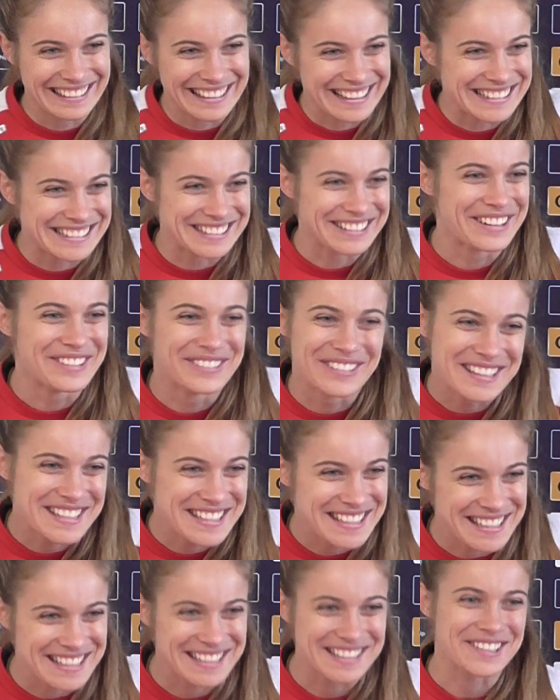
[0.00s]
There's no
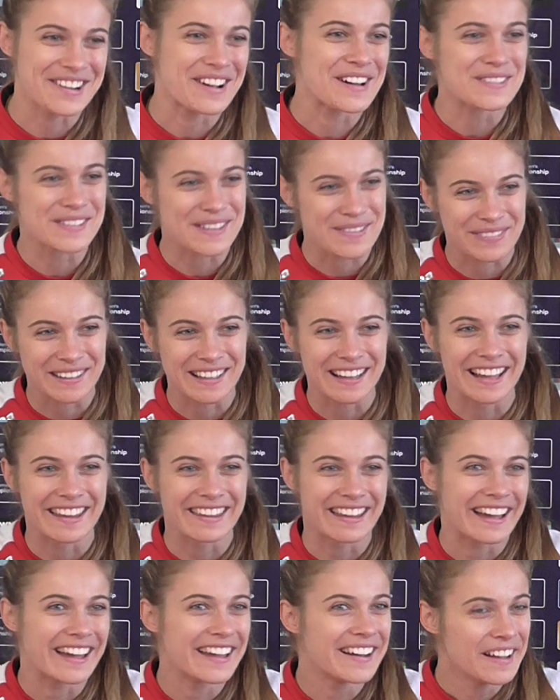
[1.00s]
words to describe something
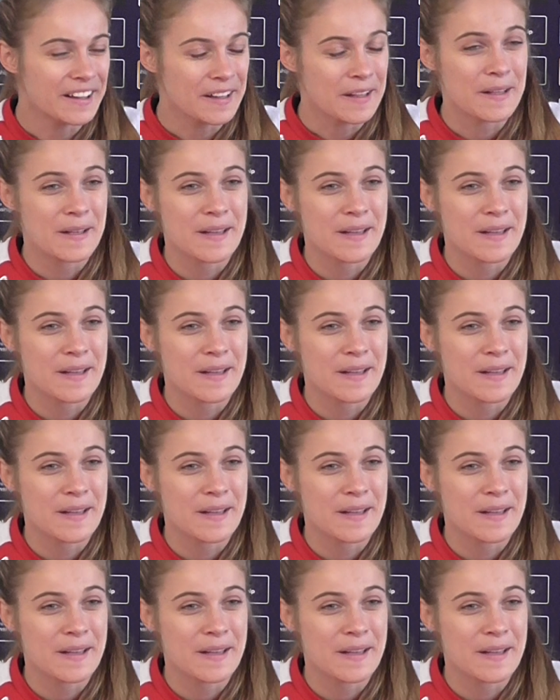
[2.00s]
like that.